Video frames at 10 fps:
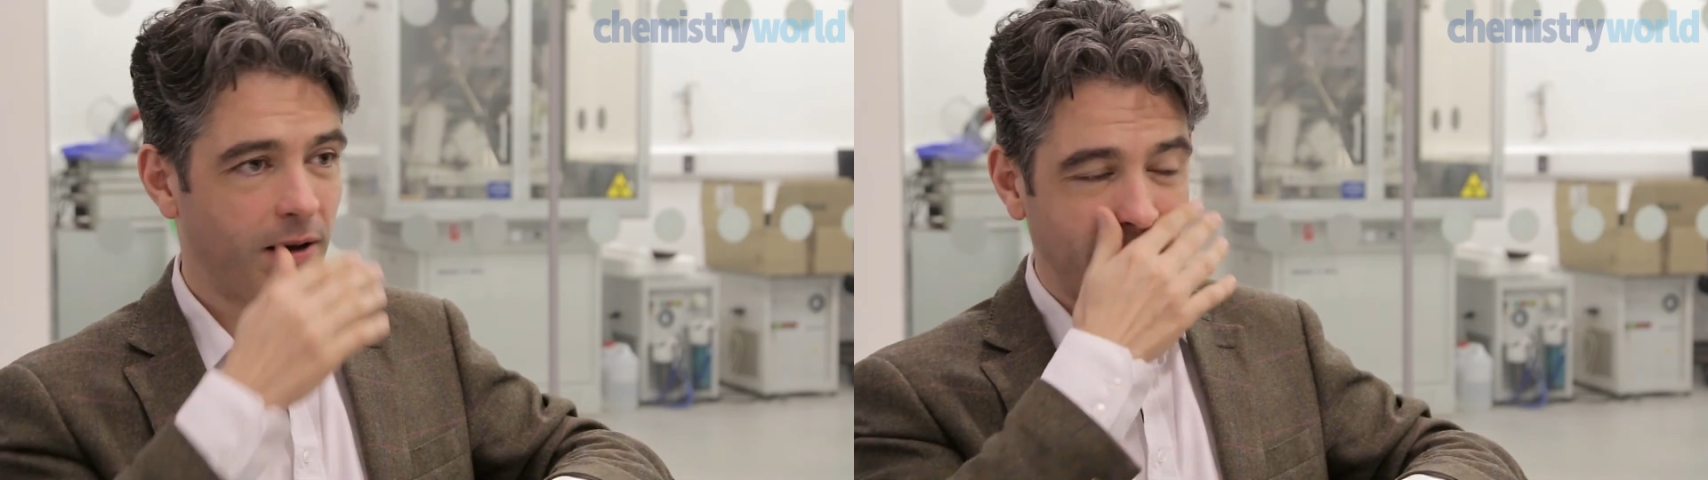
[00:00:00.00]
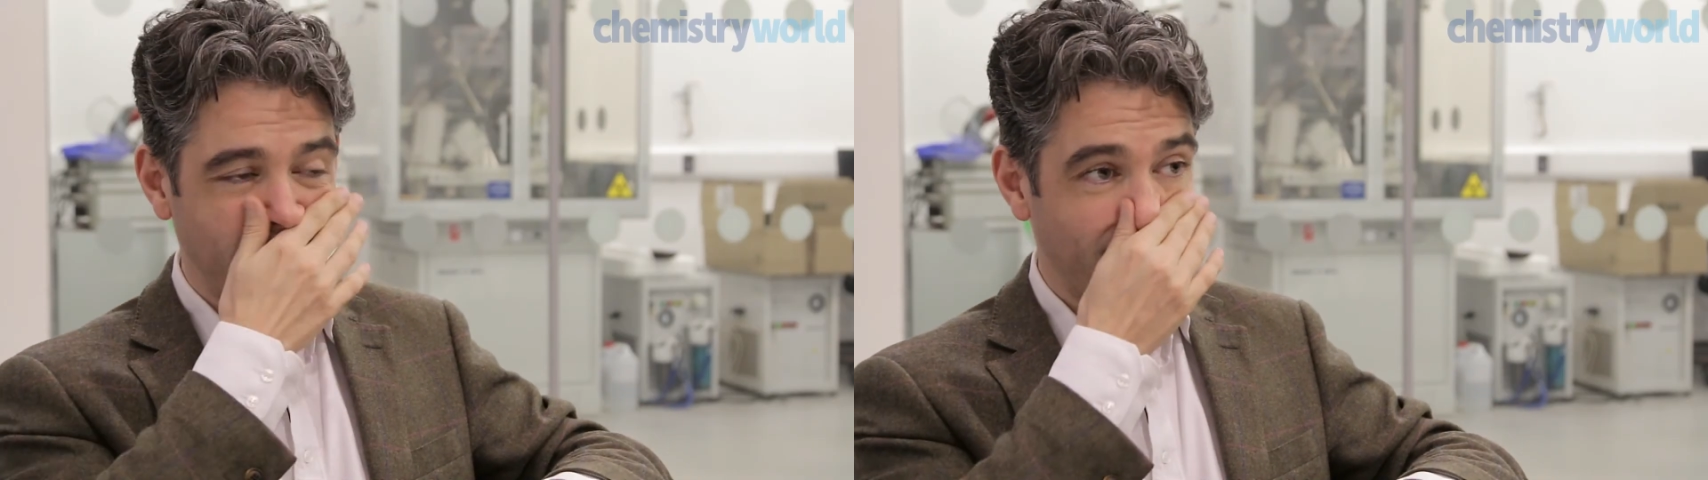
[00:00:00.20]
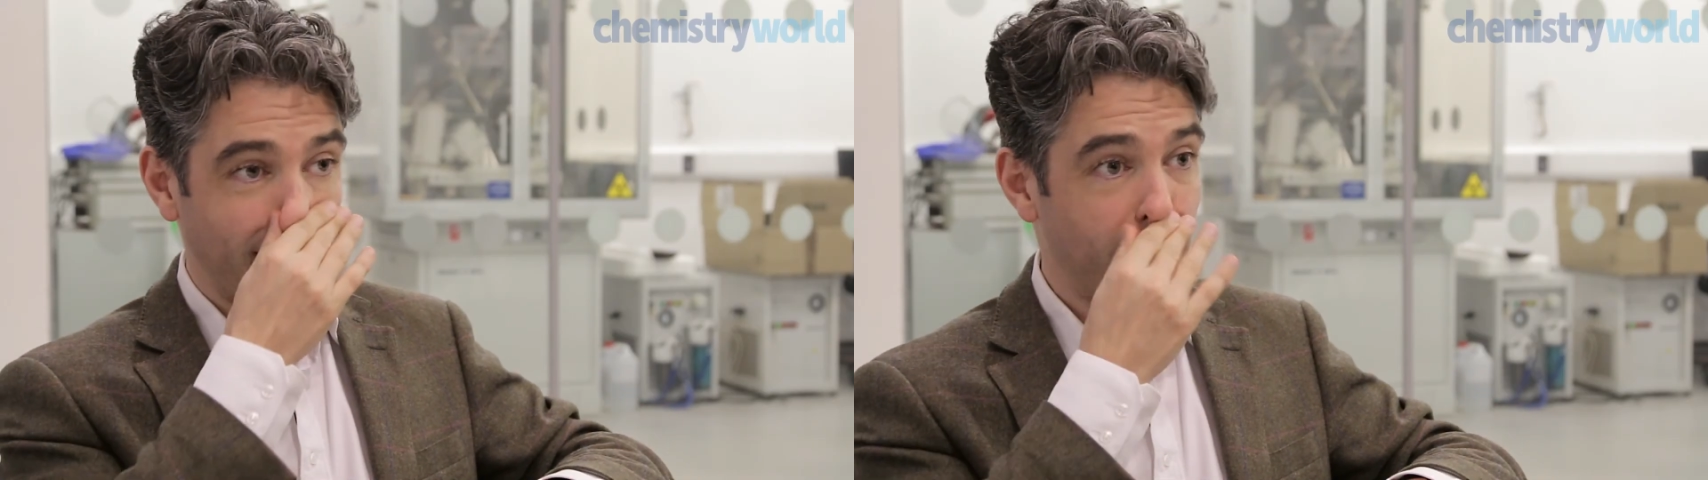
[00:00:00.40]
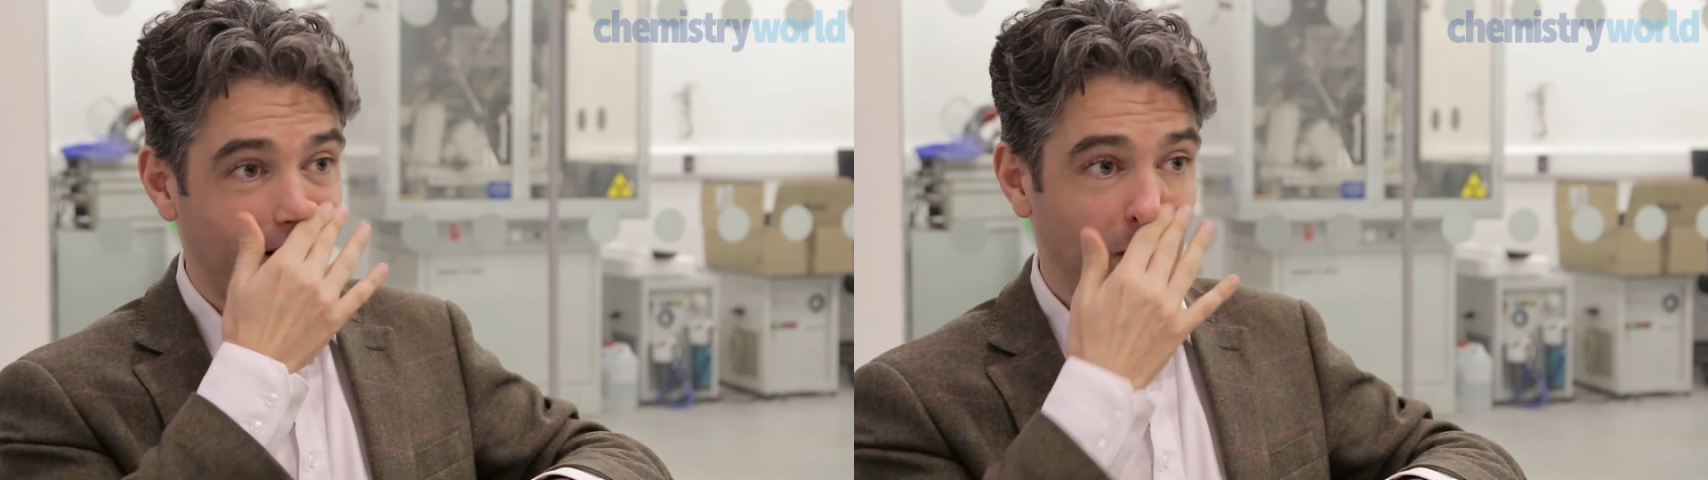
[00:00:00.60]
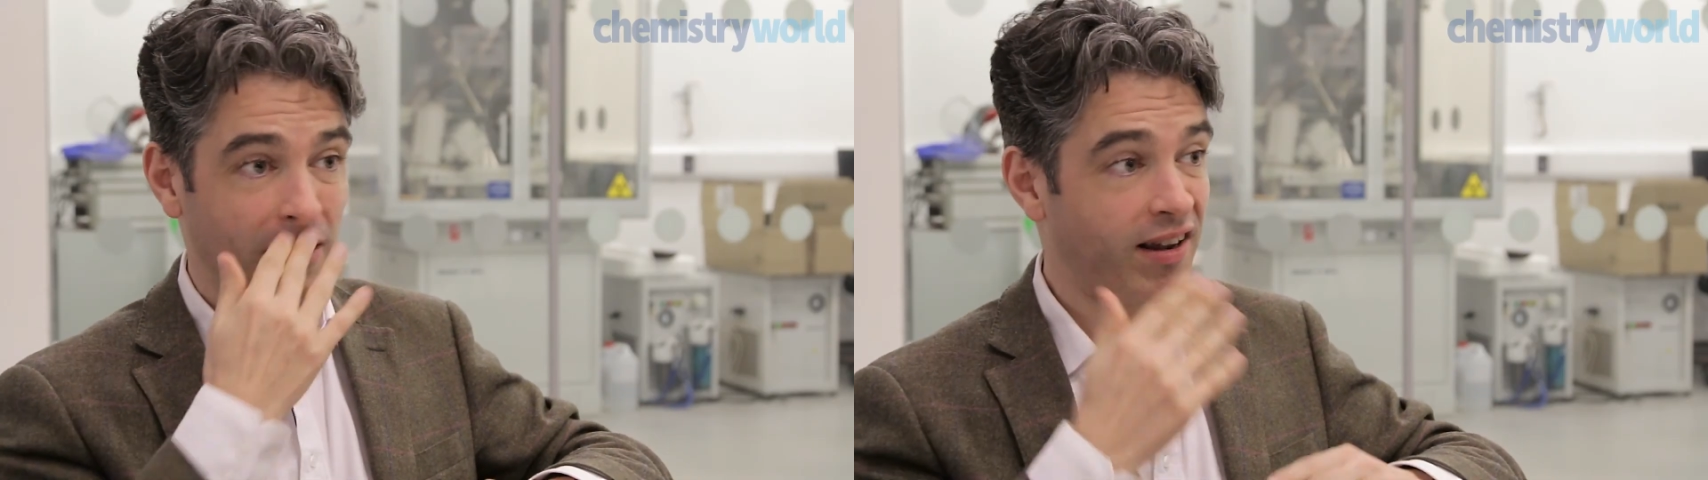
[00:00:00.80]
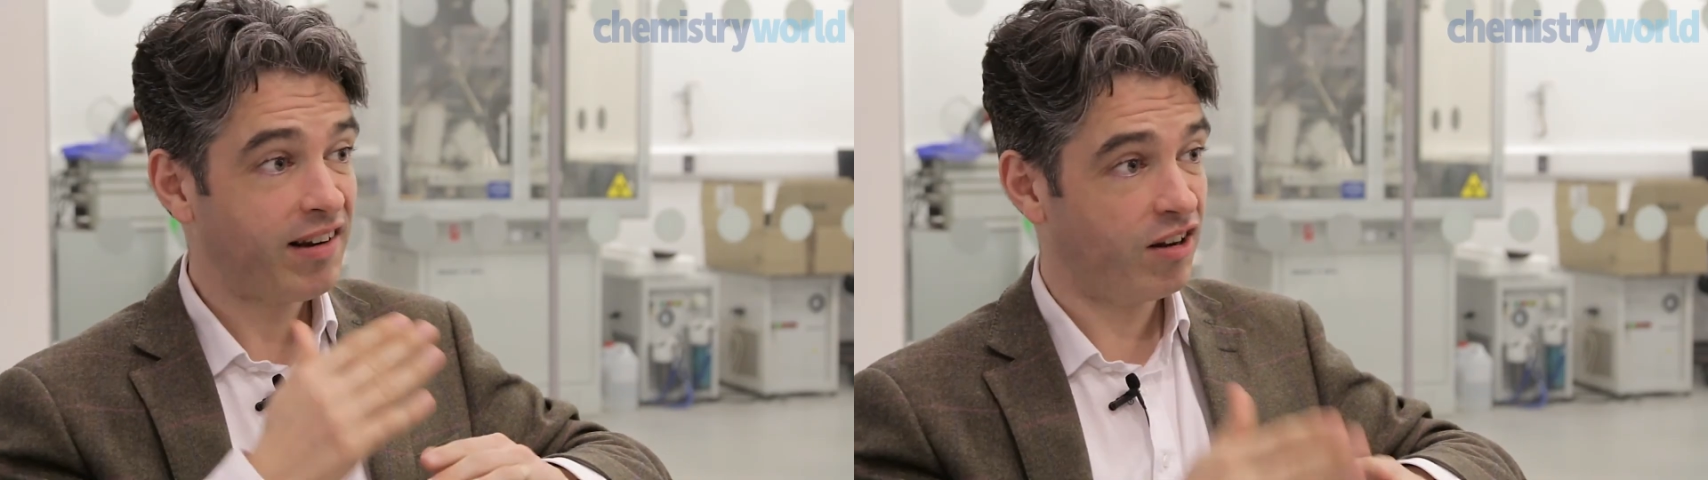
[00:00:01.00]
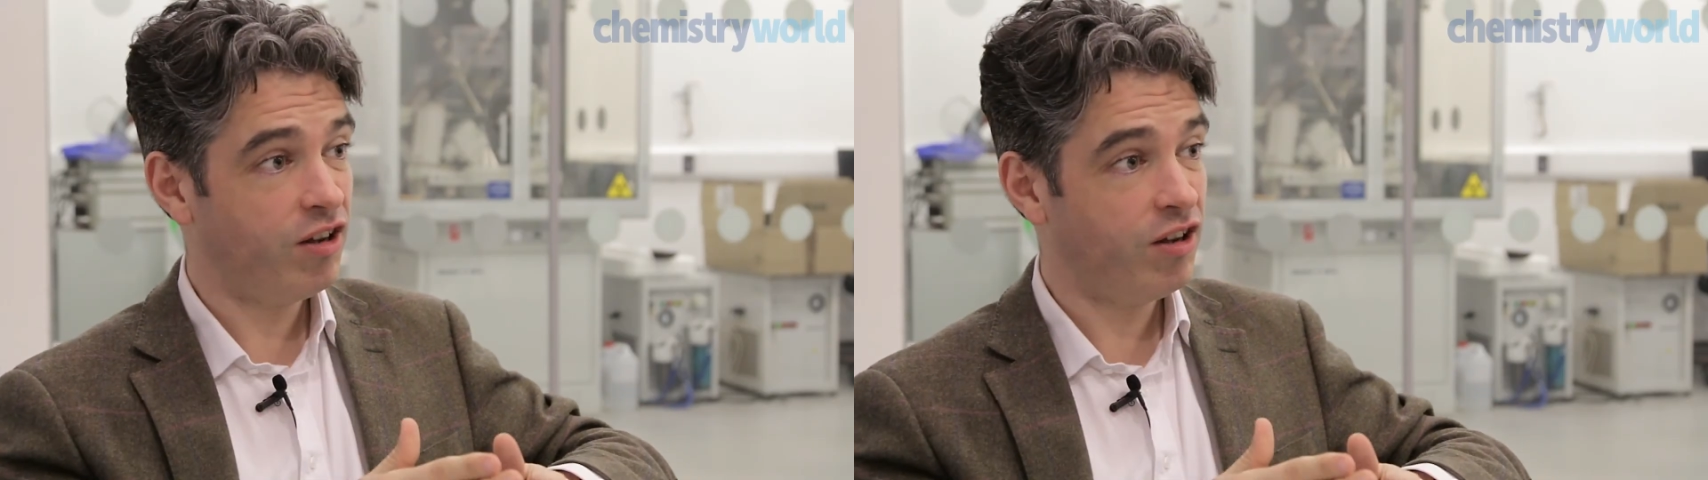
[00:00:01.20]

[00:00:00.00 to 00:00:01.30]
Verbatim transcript: And it's take, it takes